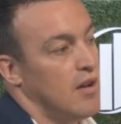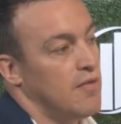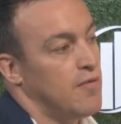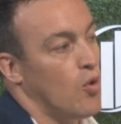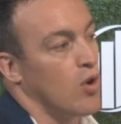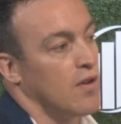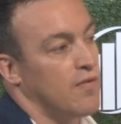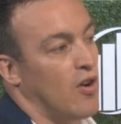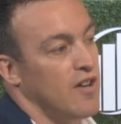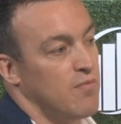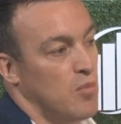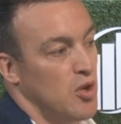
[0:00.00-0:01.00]
four or
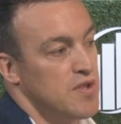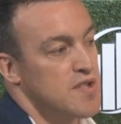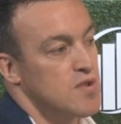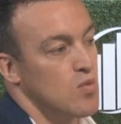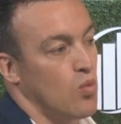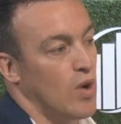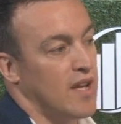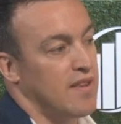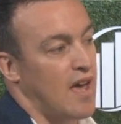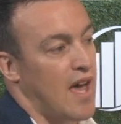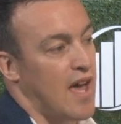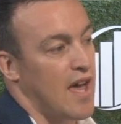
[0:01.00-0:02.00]
five months
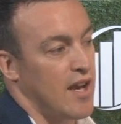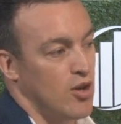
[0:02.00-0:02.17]
with uh,